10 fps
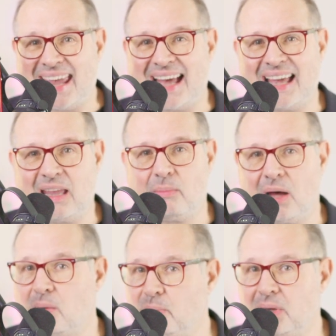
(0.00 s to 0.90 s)
high
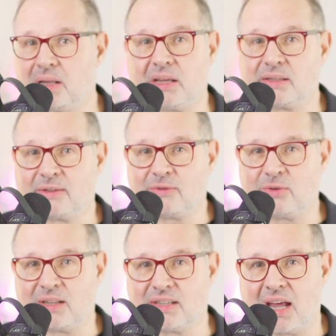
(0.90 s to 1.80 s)
amount, millions of
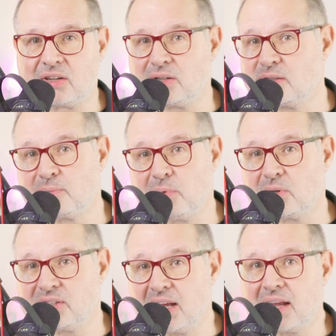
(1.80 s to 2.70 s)
transactions per
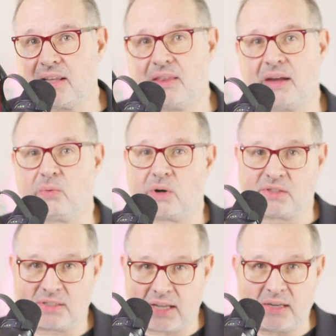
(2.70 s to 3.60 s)
second that were
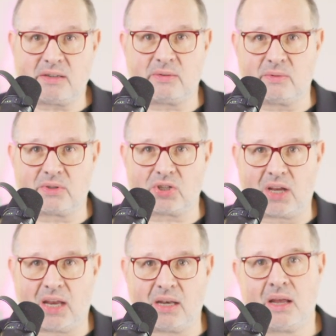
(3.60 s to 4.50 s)
sent to the
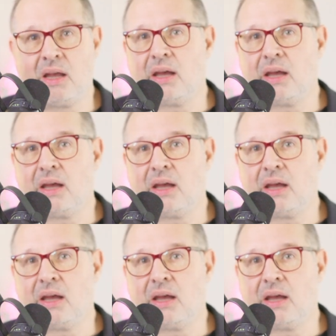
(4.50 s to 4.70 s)
chain.